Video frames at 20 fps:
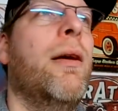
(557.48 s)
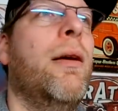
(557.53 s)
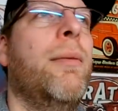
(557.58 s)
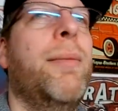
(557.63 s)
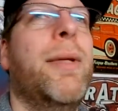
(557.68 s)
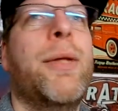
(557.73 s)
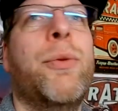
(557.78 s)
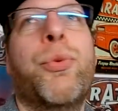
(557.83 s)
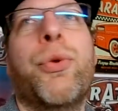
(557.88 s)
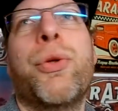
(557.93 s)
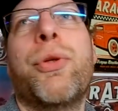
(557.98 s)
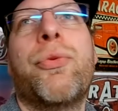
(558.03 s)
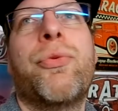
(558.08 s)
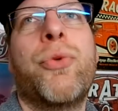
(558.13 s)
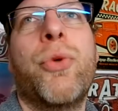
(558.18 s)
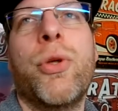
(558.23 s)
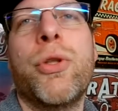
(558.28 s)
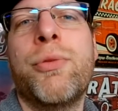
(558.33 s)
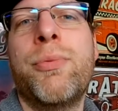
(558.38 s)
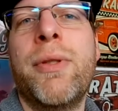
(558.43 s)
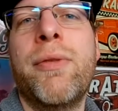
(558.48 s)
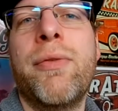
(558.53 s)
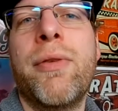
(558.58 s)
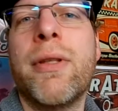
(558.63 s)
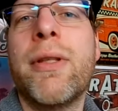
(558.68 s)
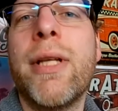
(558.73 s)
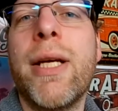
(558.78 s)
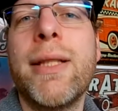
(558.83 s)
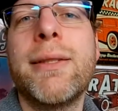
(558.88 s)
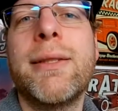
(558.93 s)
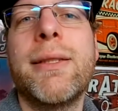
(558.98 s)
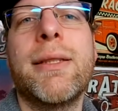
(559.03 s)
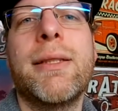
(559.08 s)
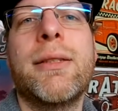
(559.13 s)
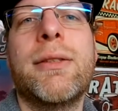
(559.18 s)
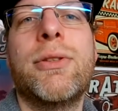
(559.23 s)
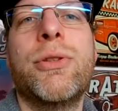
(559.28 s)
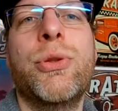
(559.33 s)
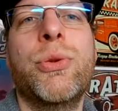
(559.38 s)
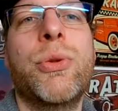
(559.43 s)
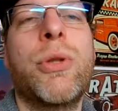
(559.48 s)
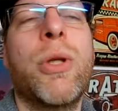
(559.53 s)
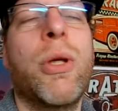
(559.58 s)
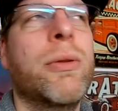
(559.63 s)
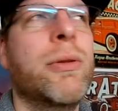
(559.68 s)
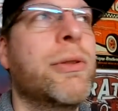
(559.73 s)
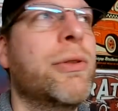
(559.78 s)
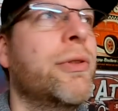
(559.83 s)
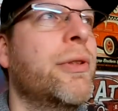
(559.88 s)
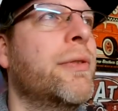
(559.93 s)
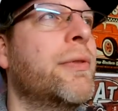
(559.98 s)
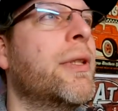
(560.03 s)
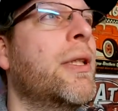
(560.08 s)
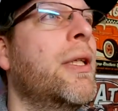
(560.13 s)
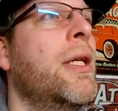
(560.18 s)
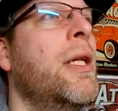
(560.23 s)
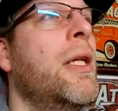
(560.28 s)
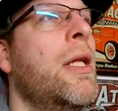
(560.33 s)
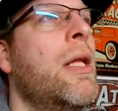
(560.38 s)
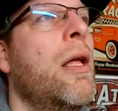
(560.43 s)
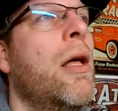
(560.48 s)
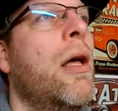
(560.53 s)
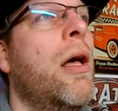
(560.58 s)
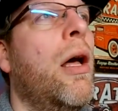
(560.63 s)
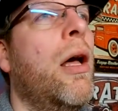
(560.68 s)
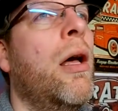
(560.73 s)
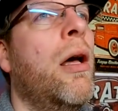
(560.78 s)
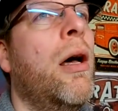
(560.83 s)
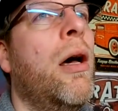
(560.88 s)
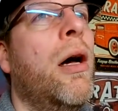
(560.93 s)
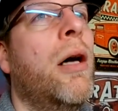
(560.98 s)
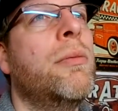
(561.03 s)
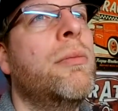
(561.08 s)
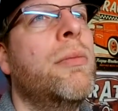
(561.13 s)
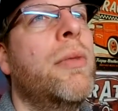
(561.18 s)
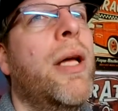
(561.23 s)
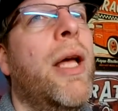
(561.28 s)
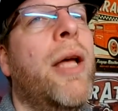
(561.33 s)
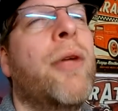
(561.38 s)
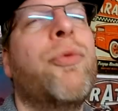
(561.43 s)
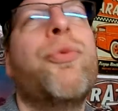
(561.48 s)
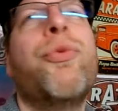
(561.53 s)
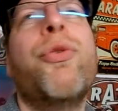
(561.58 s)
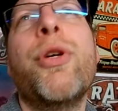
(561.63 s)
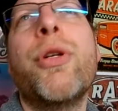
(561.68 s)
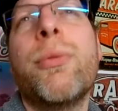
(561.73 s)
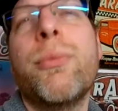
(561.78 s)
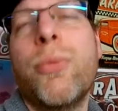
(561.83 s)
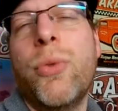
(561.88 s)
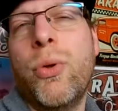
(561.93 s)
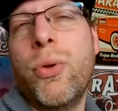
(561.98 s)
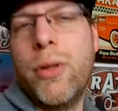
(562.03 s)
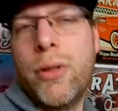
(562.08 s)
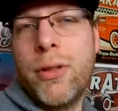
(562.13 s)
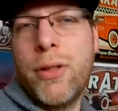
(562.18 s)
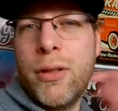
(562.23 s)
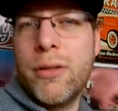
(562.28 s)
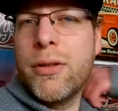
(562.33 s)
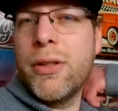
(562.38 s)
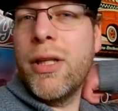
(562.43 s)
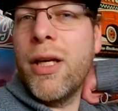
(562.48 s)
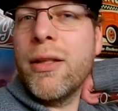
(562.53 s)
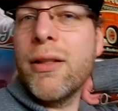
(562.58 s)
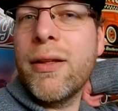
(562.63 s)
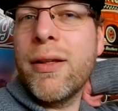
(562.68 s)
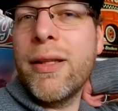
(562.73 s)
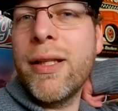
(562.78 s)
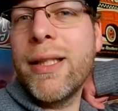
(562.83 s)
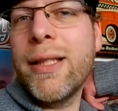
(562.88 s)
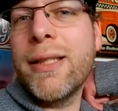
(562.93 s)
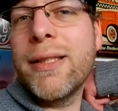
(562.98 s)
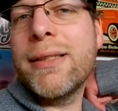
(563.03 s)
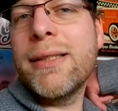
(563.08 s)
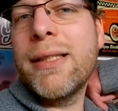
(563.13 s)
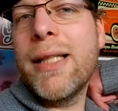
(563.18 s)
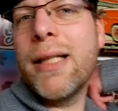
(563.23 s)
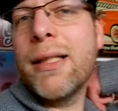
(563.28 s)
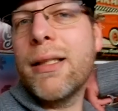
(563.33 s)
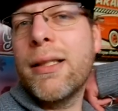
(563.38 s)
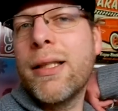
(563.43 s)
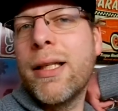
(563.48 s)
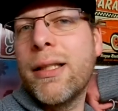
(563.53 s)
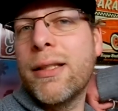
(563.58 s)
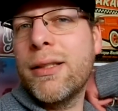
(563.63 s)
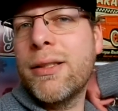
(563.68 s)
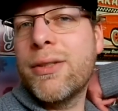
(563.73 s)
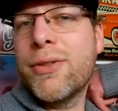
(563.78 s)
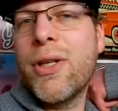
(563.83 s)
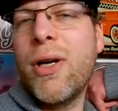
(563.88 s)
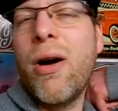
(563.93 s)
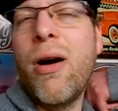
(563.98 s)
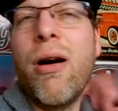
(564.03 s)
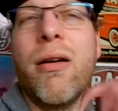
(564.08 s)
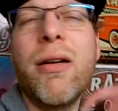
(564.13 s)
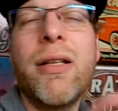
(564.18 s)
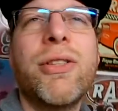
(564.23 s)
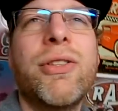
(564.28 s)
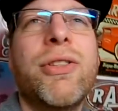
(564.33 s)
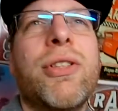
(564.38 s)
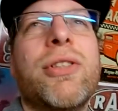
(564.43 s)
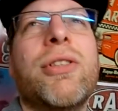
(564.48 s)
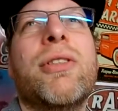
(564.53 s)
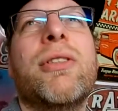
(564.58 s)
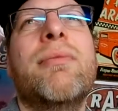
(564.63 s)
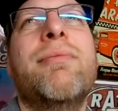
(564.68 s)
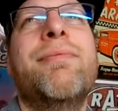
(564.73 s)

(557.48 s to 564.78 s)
it would of course be fantastic to go and drift. And furthermore, the other thing is that this car is just,